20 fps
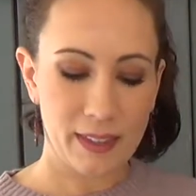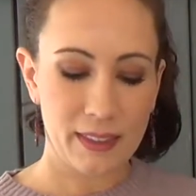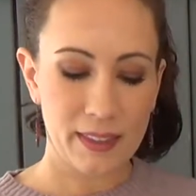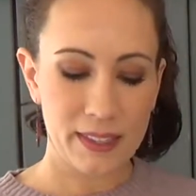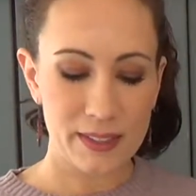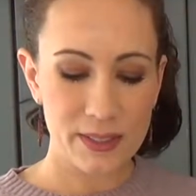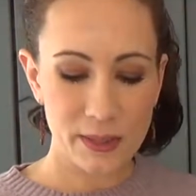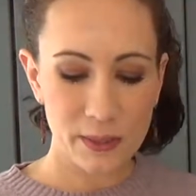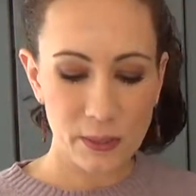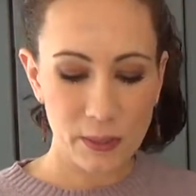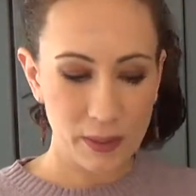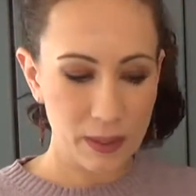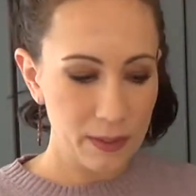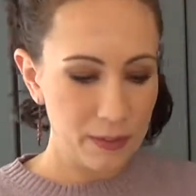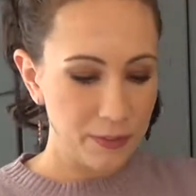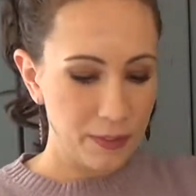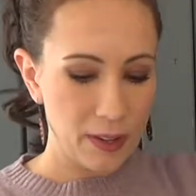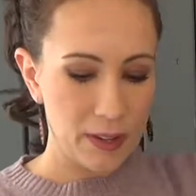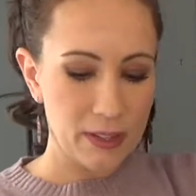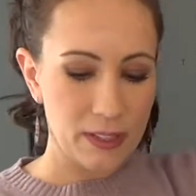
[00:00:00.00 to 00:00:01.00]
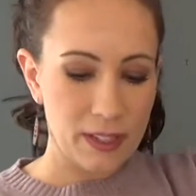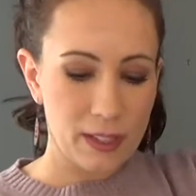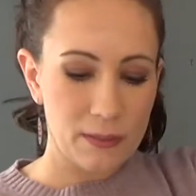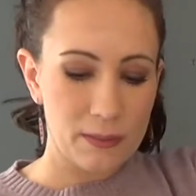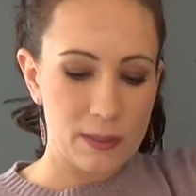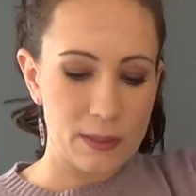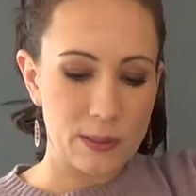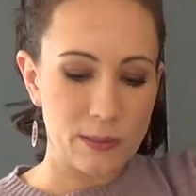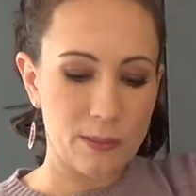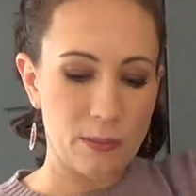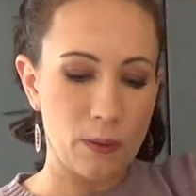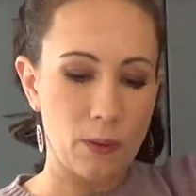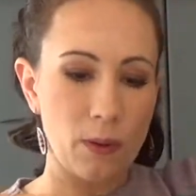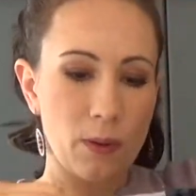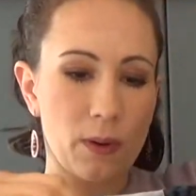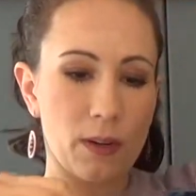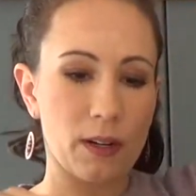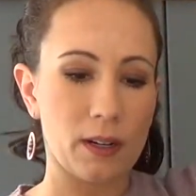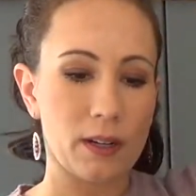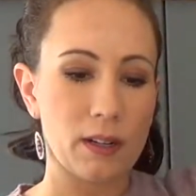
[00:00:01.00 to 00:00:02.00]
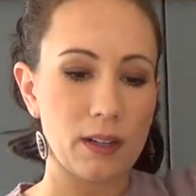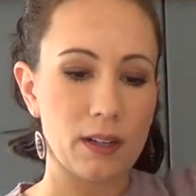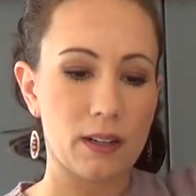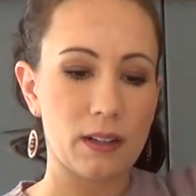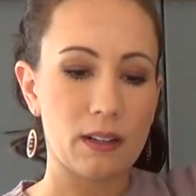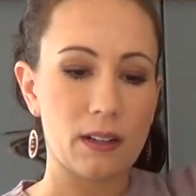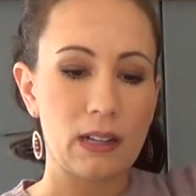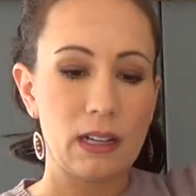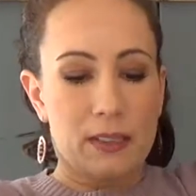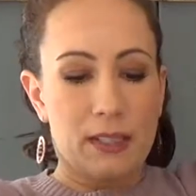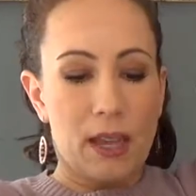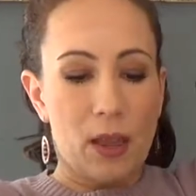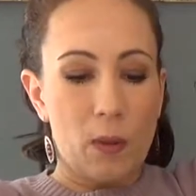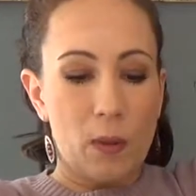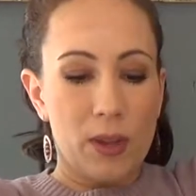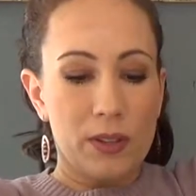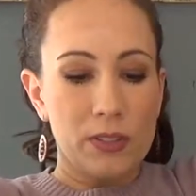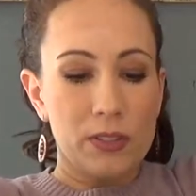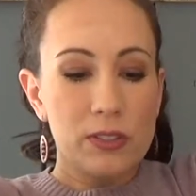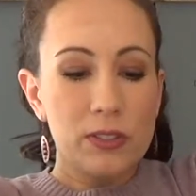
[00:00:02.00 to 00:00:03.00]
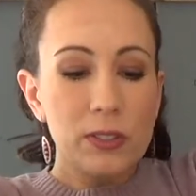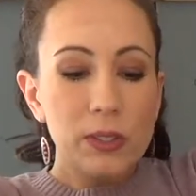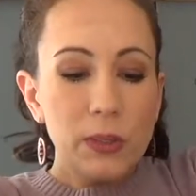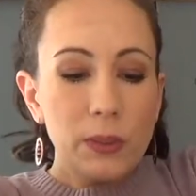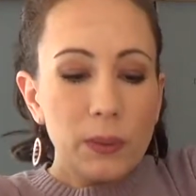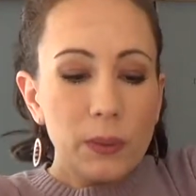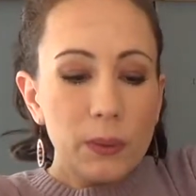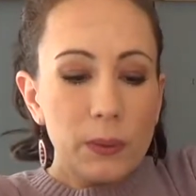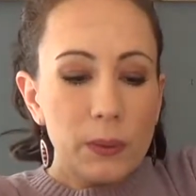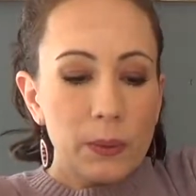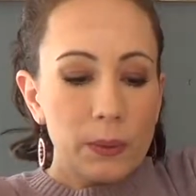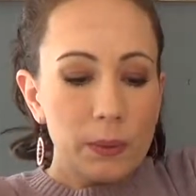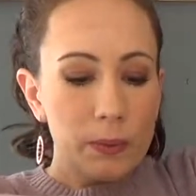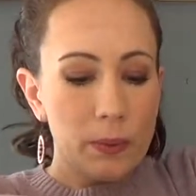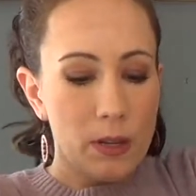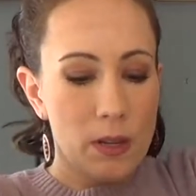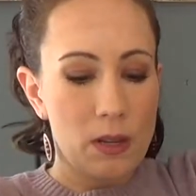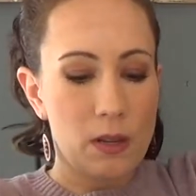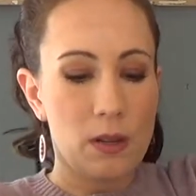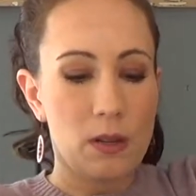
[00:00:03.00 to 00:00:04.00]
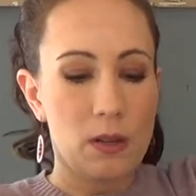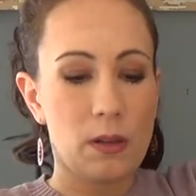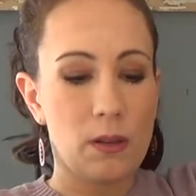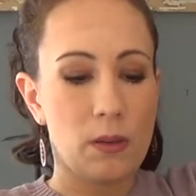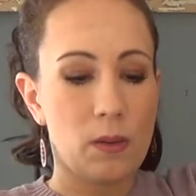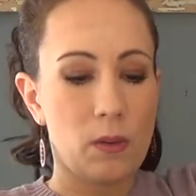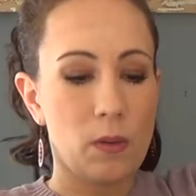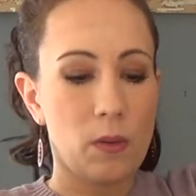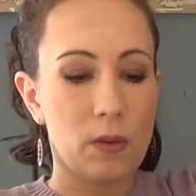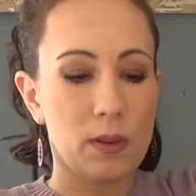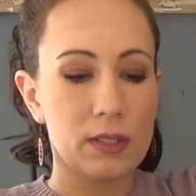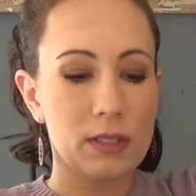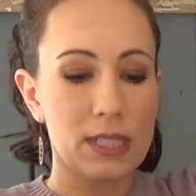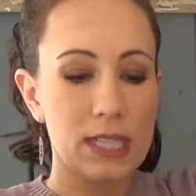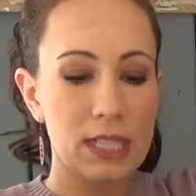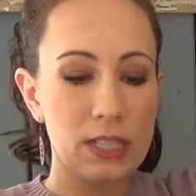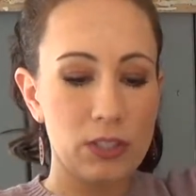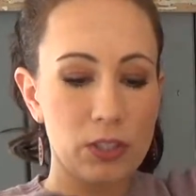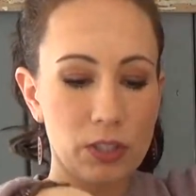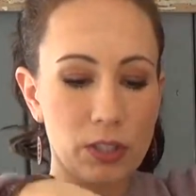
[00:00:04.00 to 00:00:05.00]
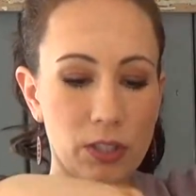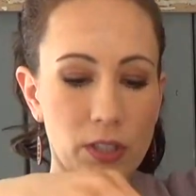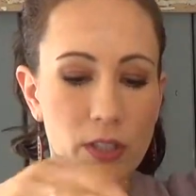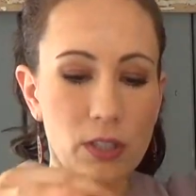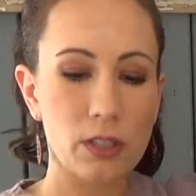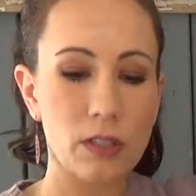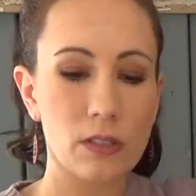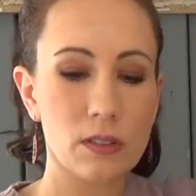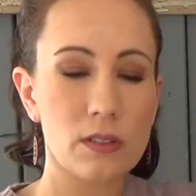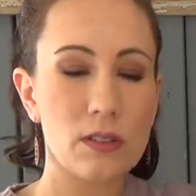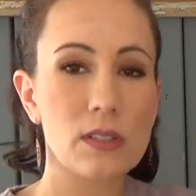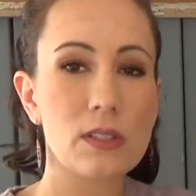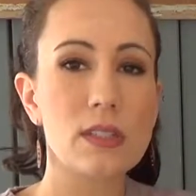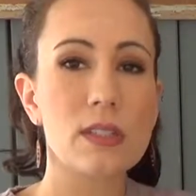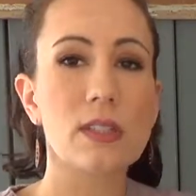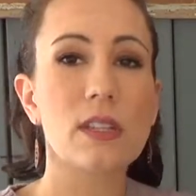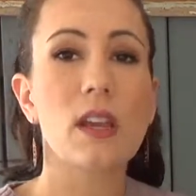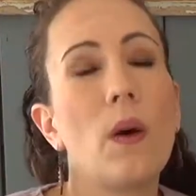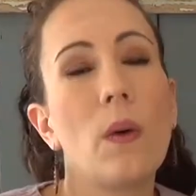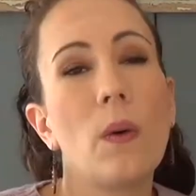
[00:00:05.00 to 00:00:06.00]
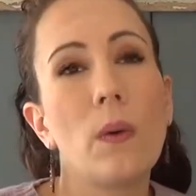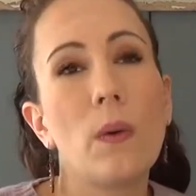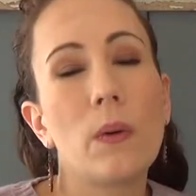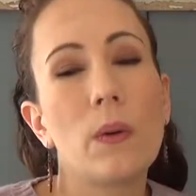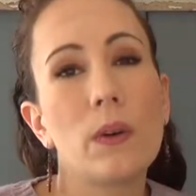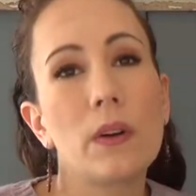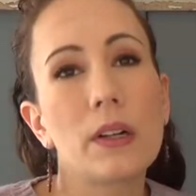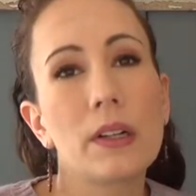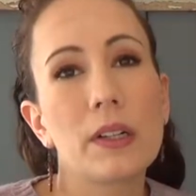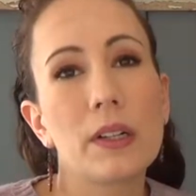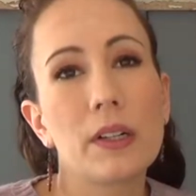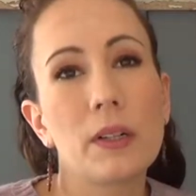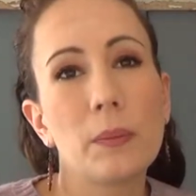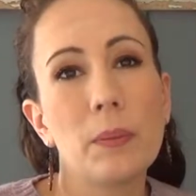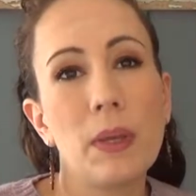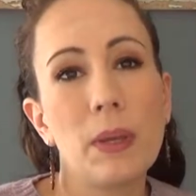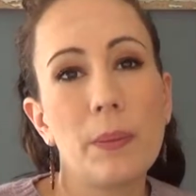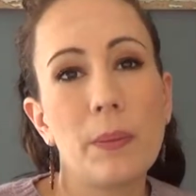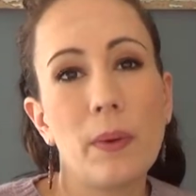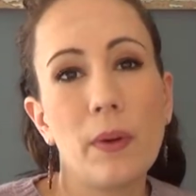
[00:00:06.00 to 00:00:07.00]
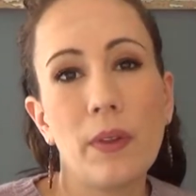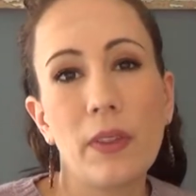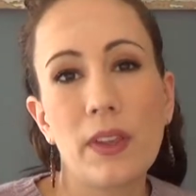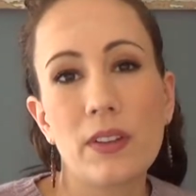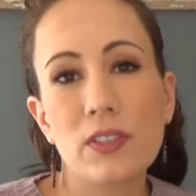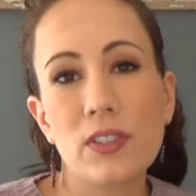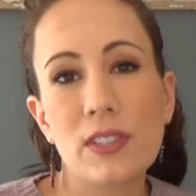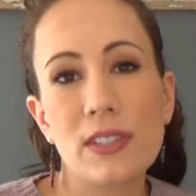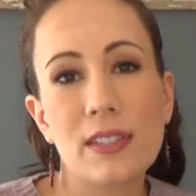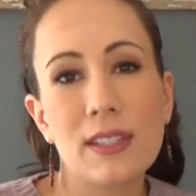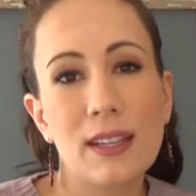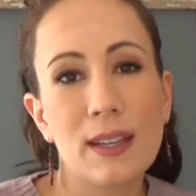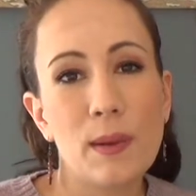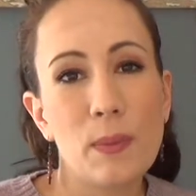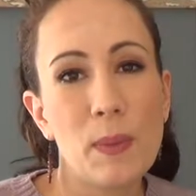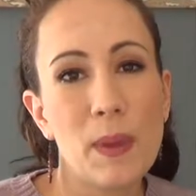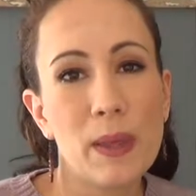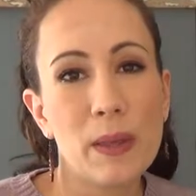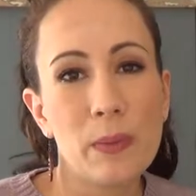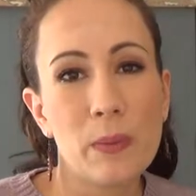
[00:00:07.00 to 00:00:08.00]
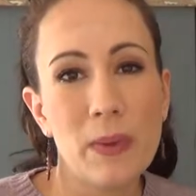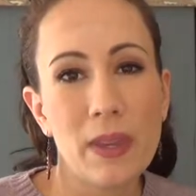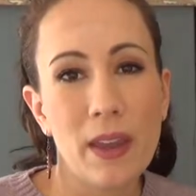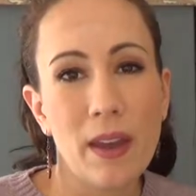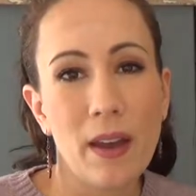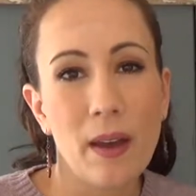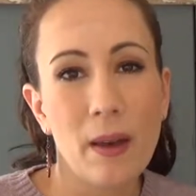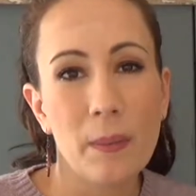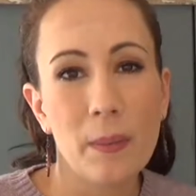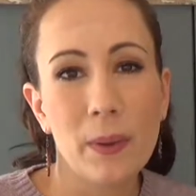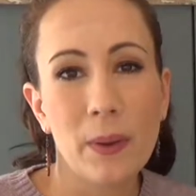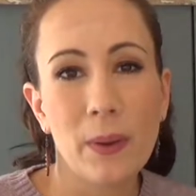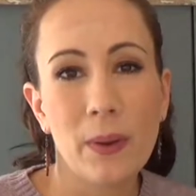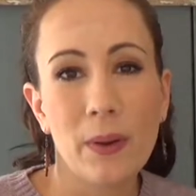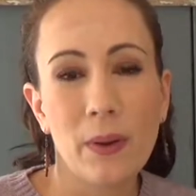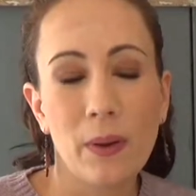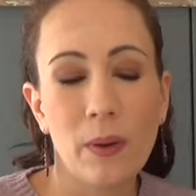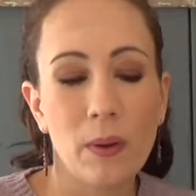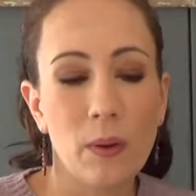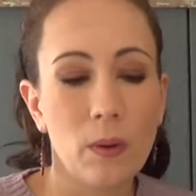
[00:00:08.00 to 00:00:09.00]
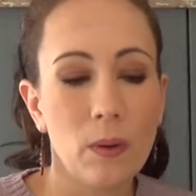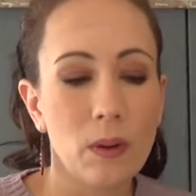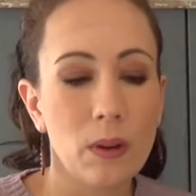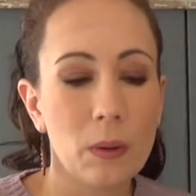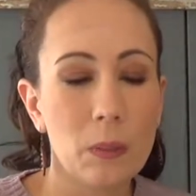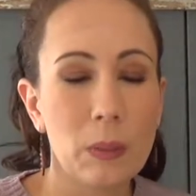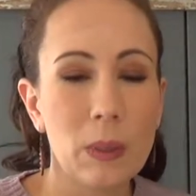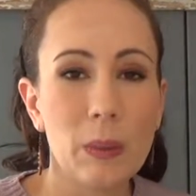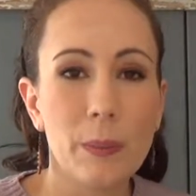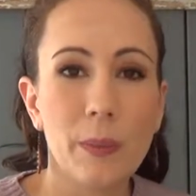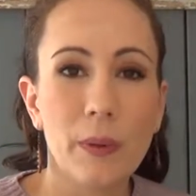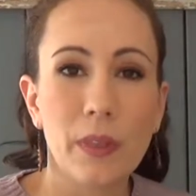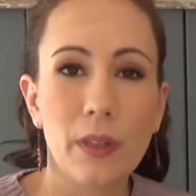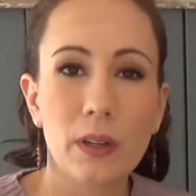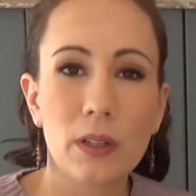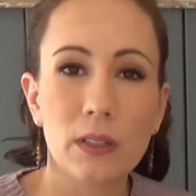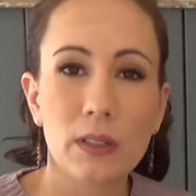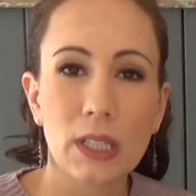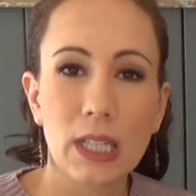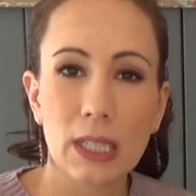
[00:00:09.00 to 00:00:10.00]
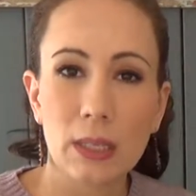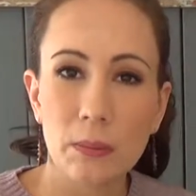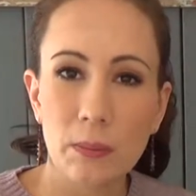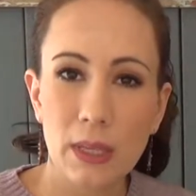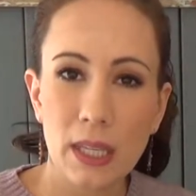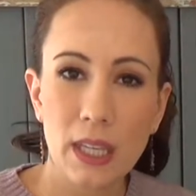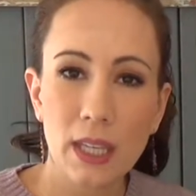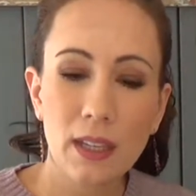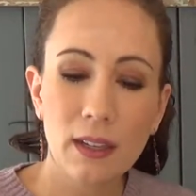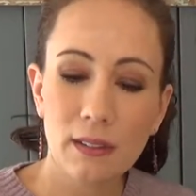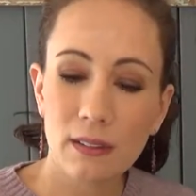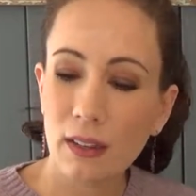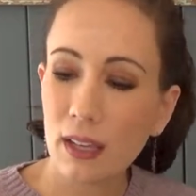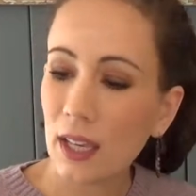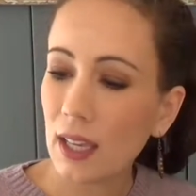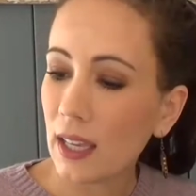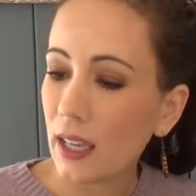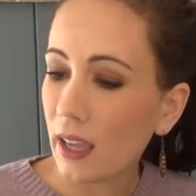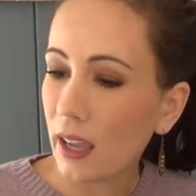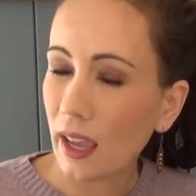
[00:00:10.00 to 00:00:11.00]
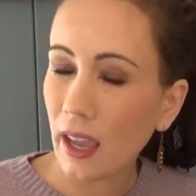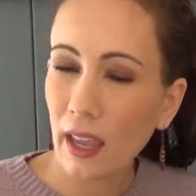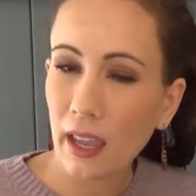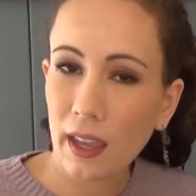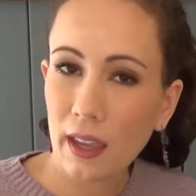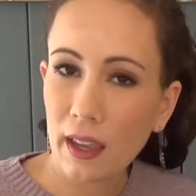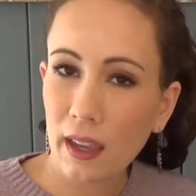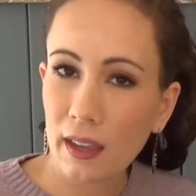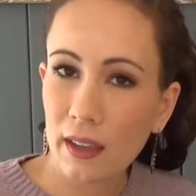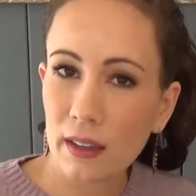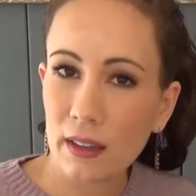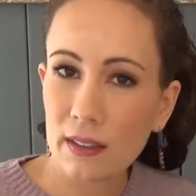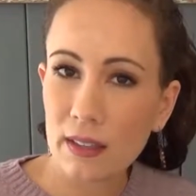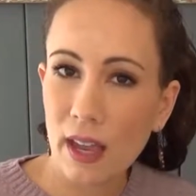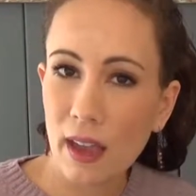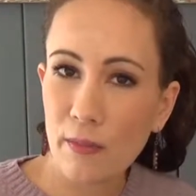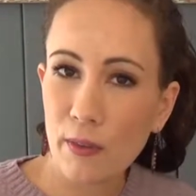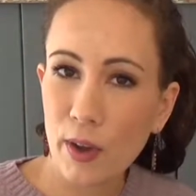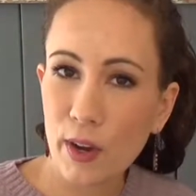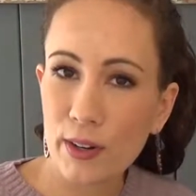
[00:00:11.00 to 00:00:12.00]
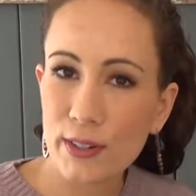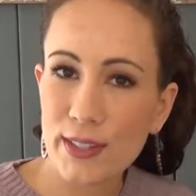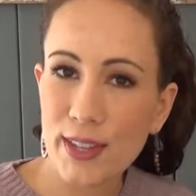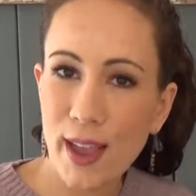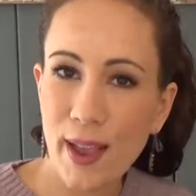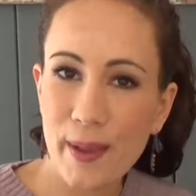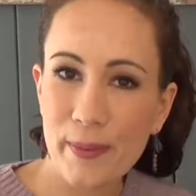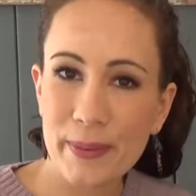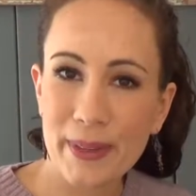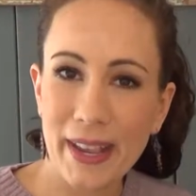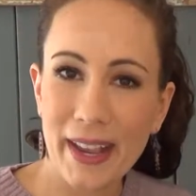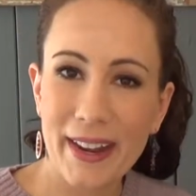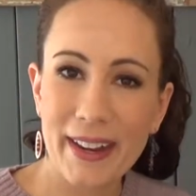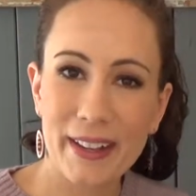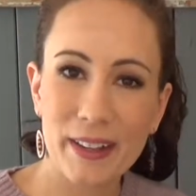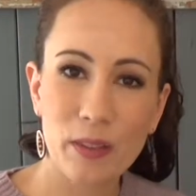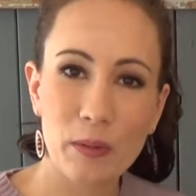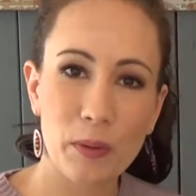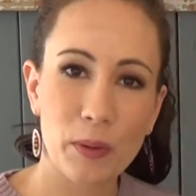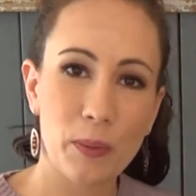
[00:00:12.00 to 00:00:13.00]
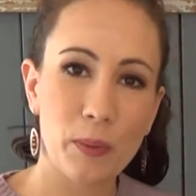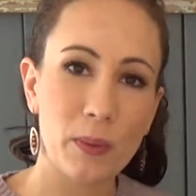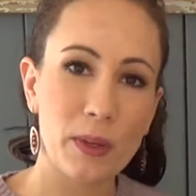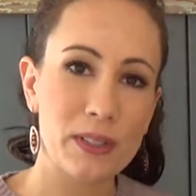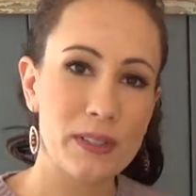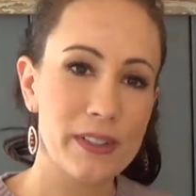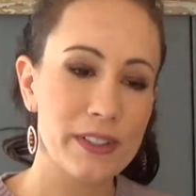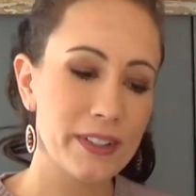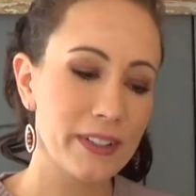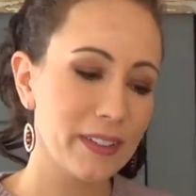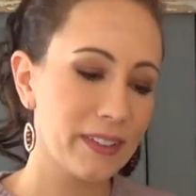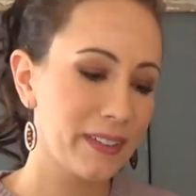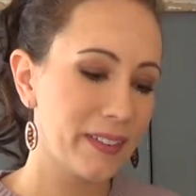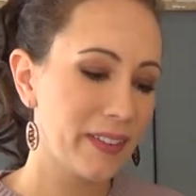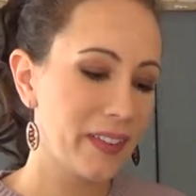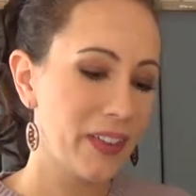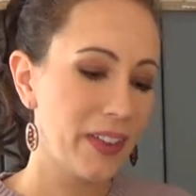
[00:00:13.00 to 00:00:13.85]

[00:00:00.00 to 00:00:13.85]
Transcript: These are really fun gifts for get well soon, or teachers, or people that just need a pick-me-up, or people that are like me and have a hard time getting through winter.